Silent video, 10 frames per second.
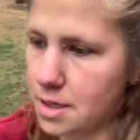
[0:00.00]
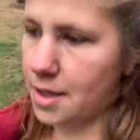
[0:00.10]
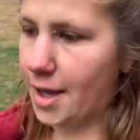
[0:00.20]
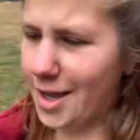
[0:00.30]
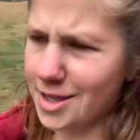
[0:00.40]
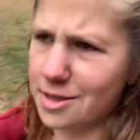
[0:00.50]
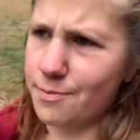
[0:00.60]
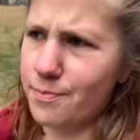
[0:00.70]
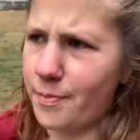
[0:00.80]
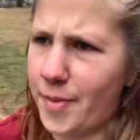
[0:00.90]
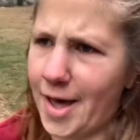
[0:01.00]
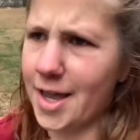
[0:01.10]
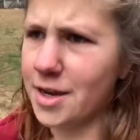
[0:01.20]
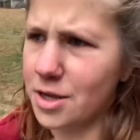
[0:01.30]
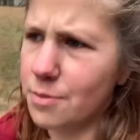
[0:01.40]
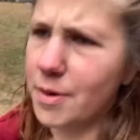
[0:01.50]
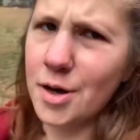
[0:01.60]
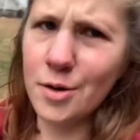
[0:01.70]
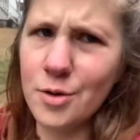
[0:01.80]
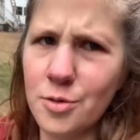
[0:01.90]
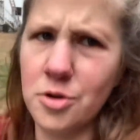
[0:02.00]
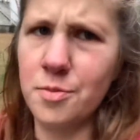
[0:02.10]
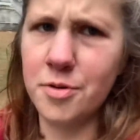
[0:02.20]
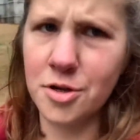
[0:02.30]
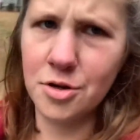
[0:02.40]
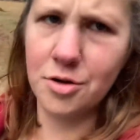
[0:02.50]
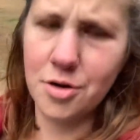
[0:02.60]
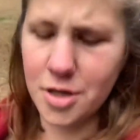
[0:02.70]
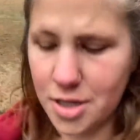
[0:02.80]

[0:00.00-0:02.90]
I guess, pioneer pose where you put your